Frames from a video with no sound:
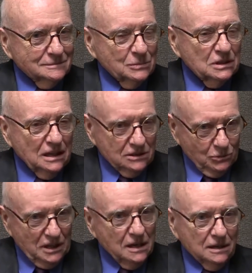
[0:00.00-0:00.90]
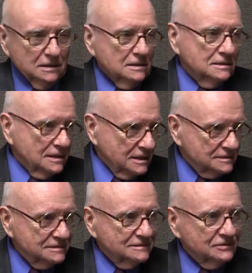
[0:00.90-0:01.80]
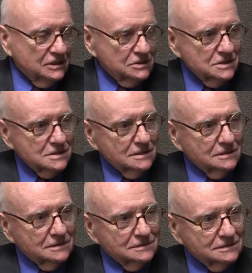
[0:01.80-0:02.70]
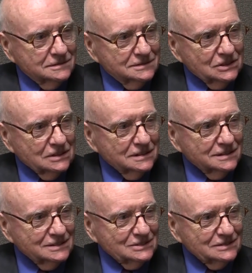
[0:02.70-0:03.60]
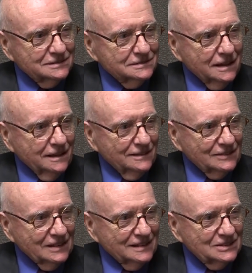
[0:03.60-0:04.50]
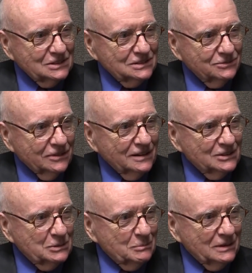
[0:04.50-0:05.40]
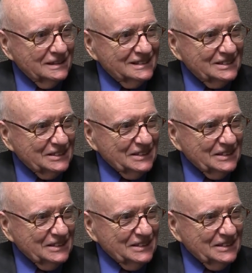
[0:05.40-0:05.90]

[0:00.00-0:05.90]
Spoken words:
But yes, we hunted and fished, and now that's frowned upon